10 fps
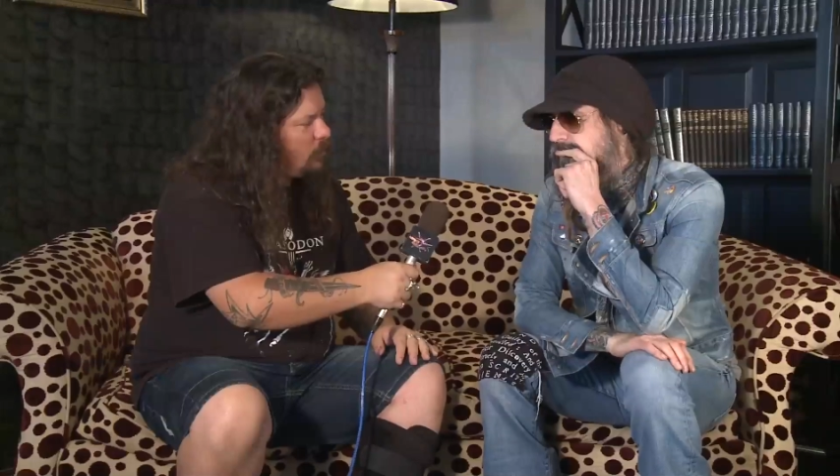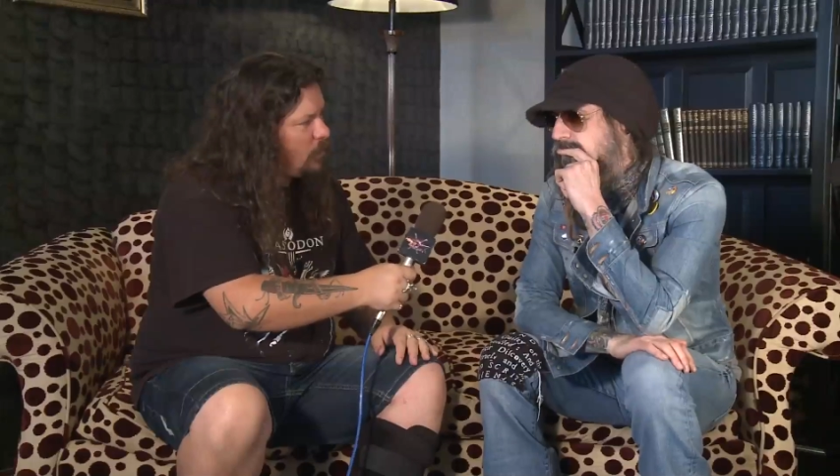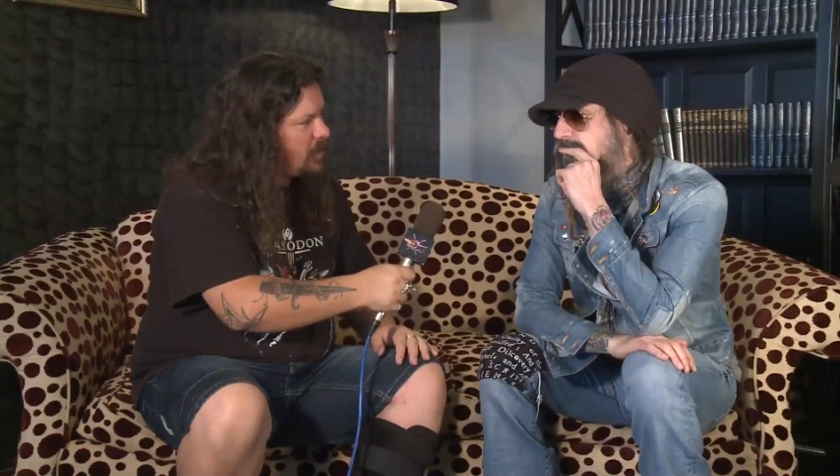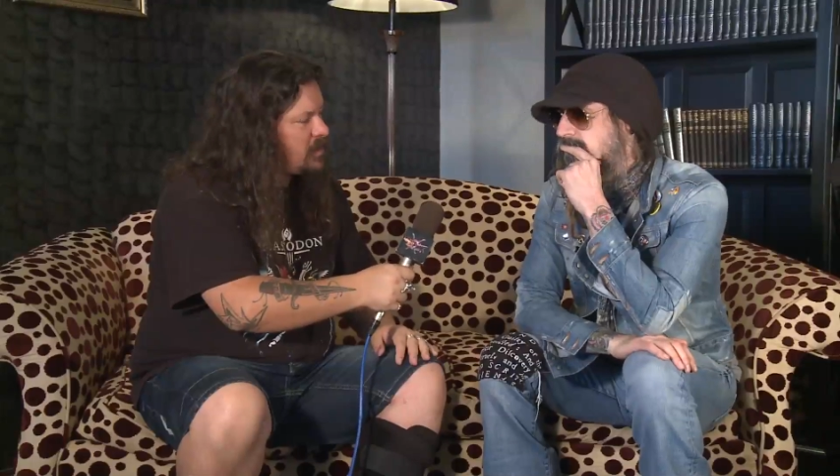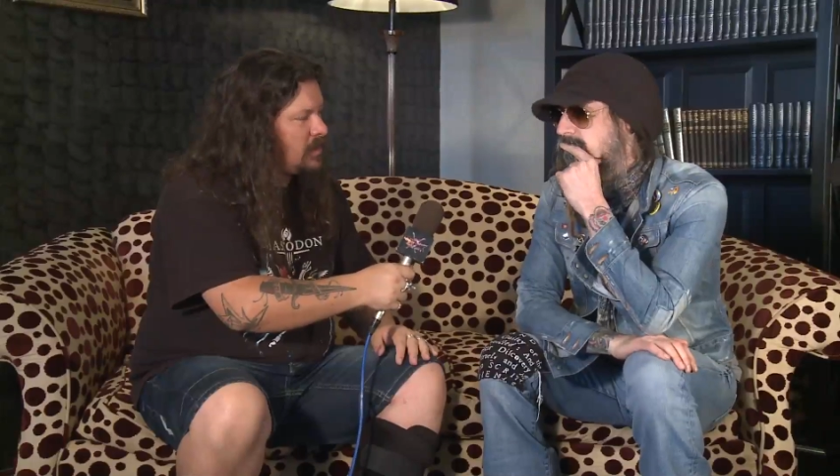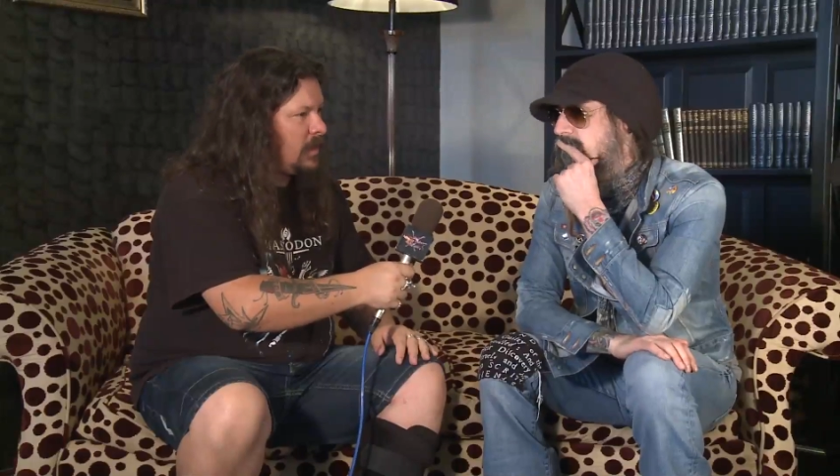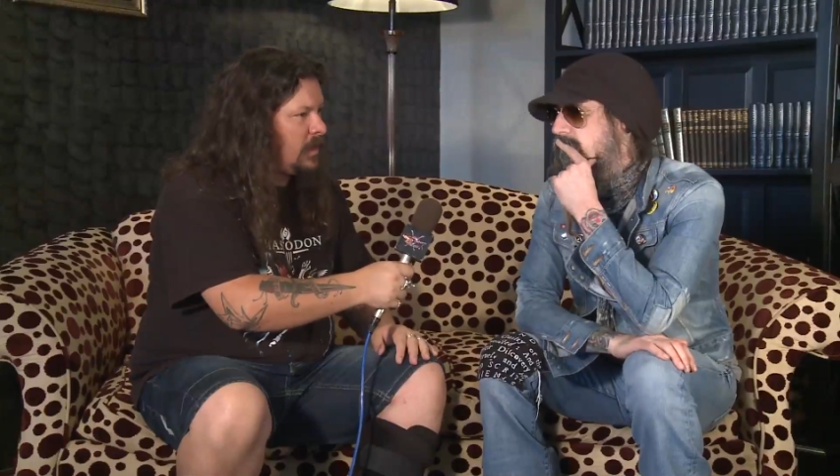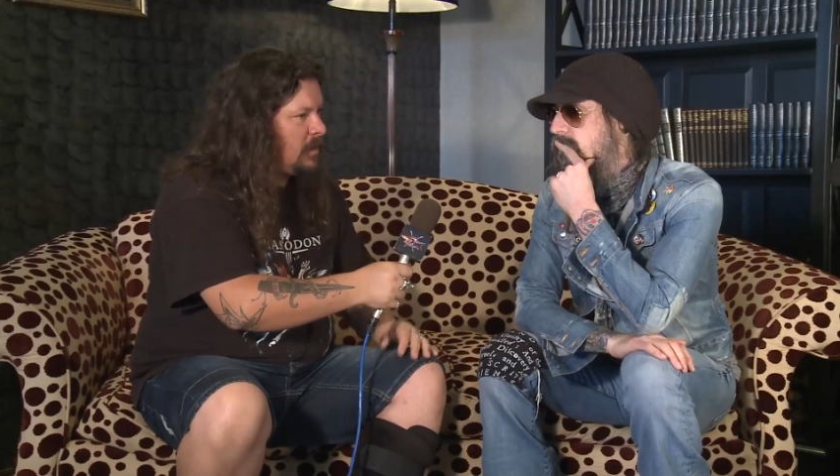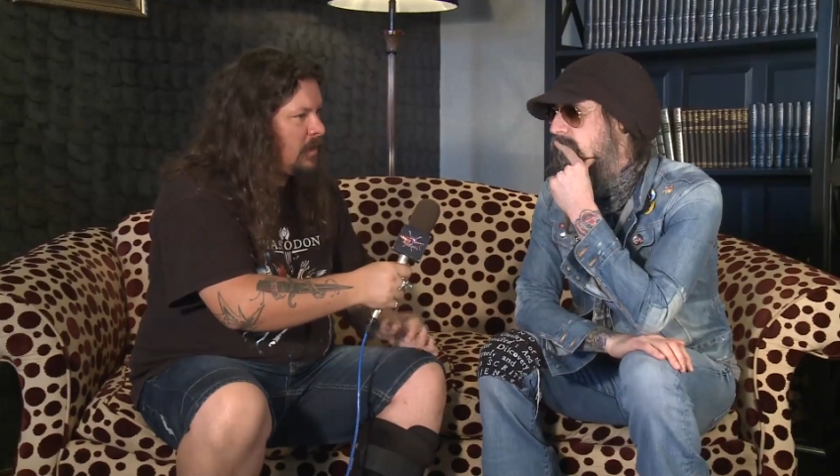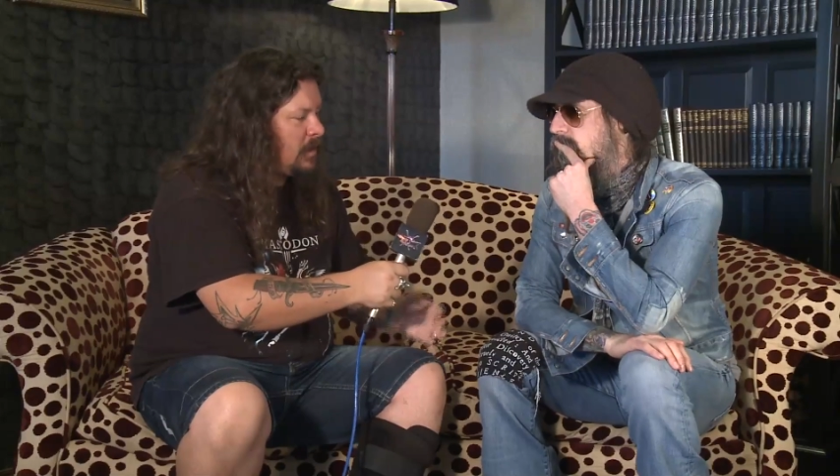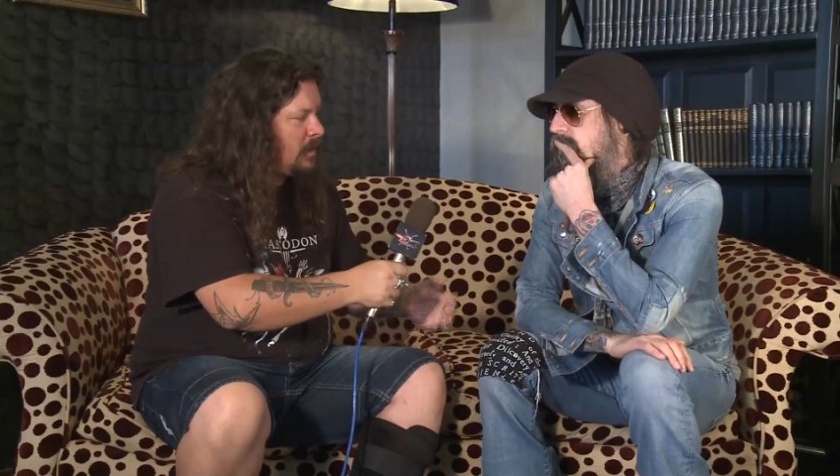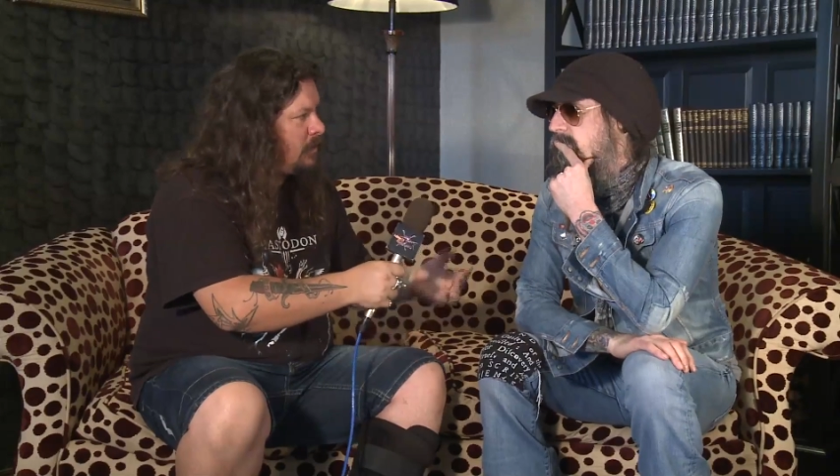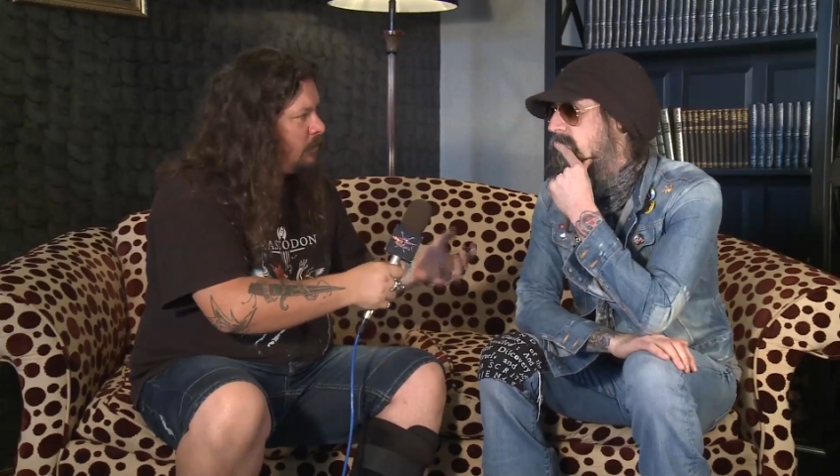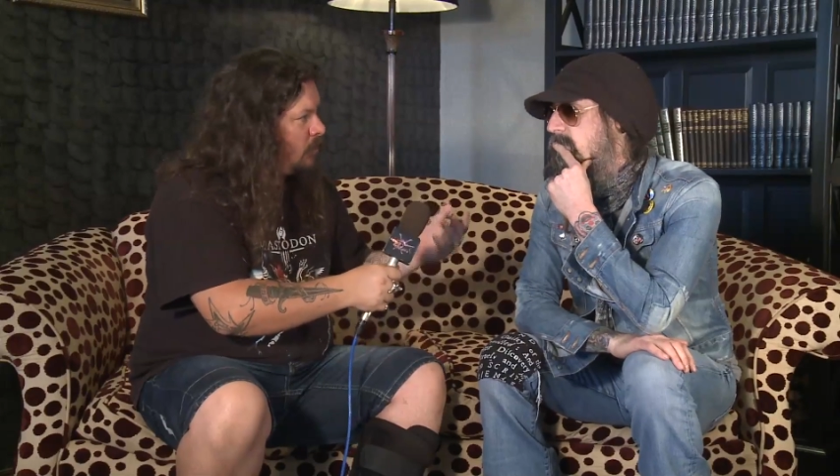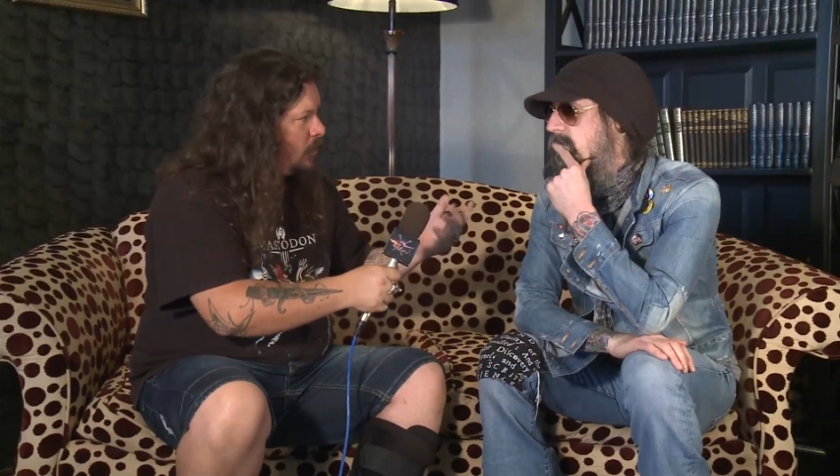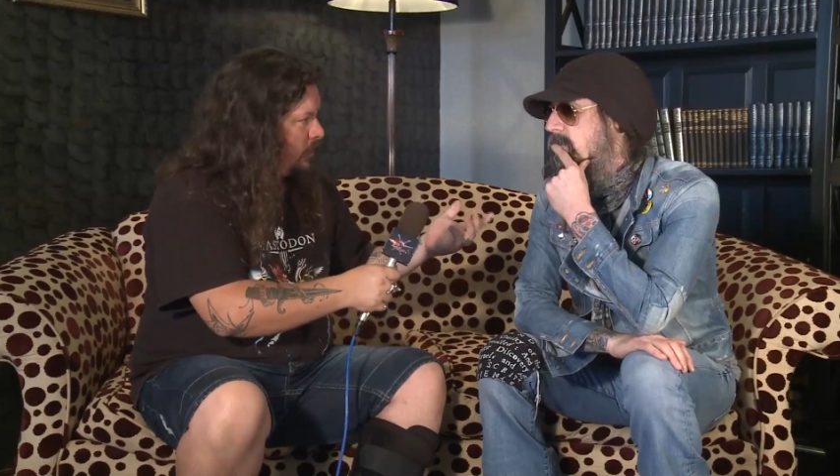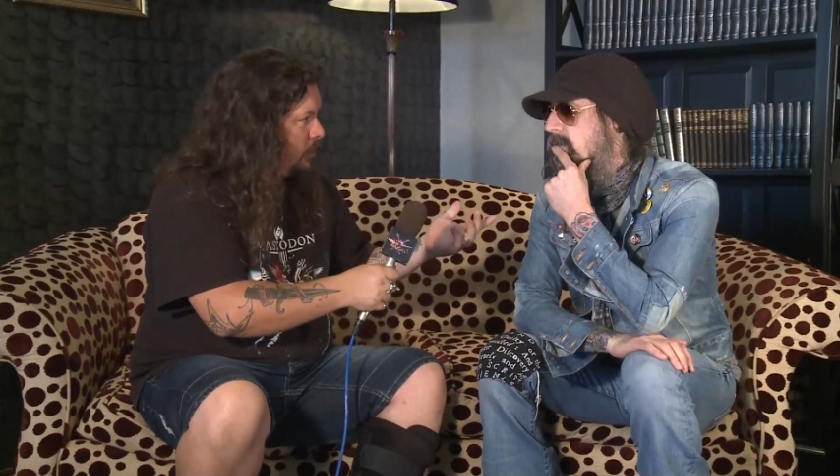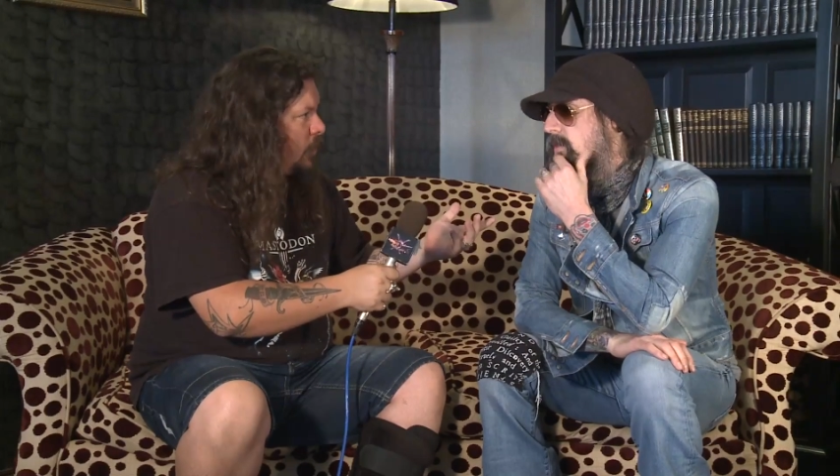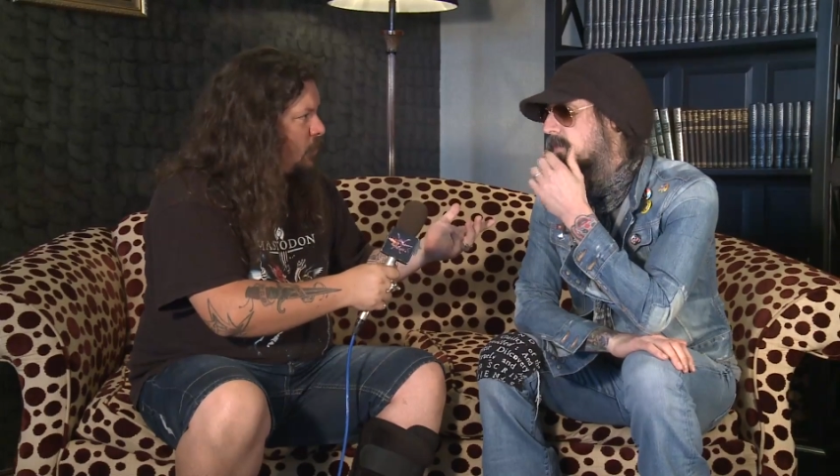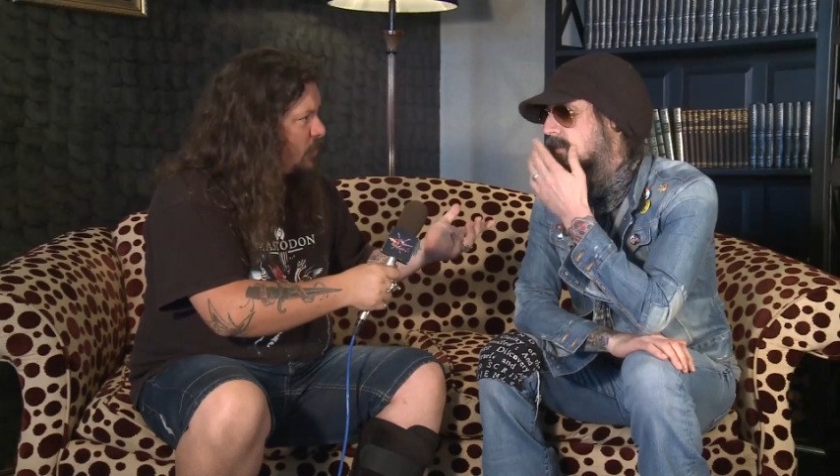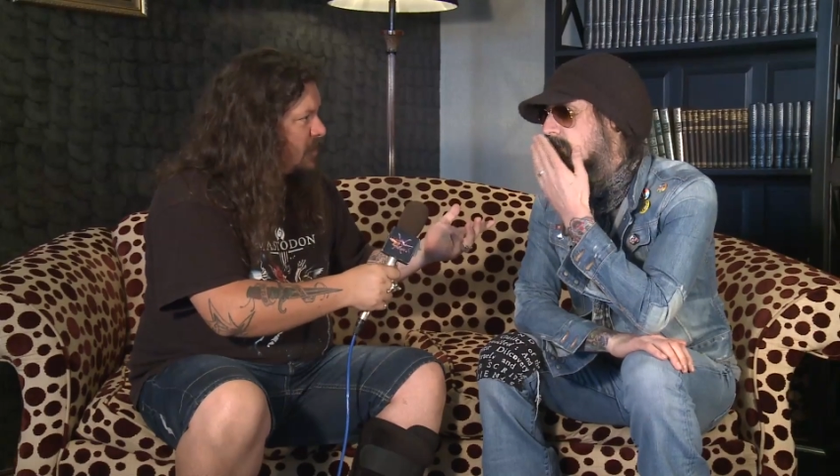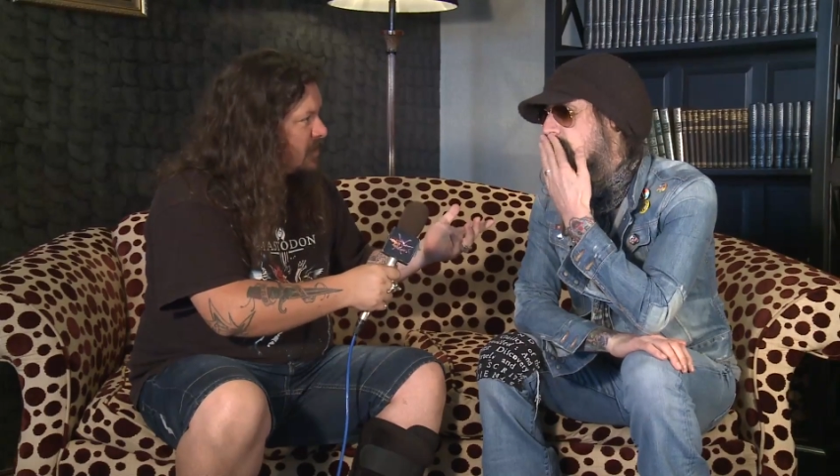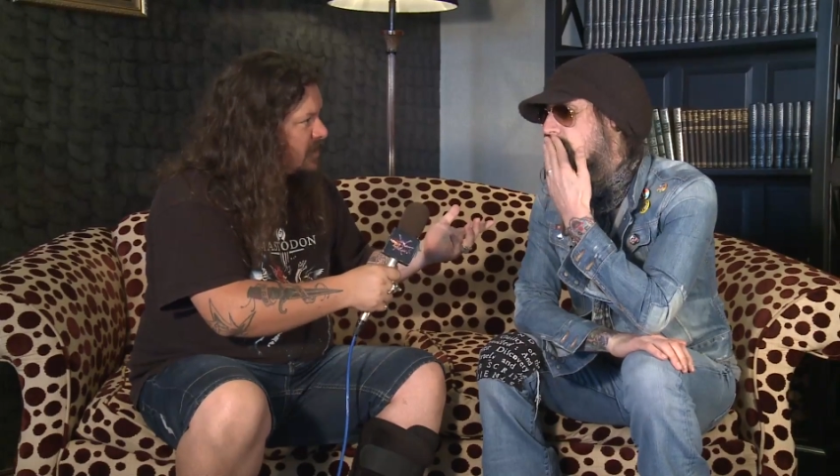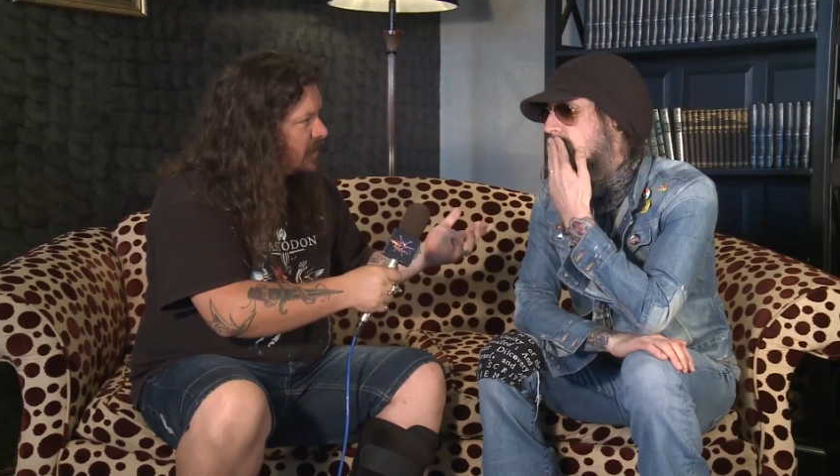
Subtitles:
Recently, the most recent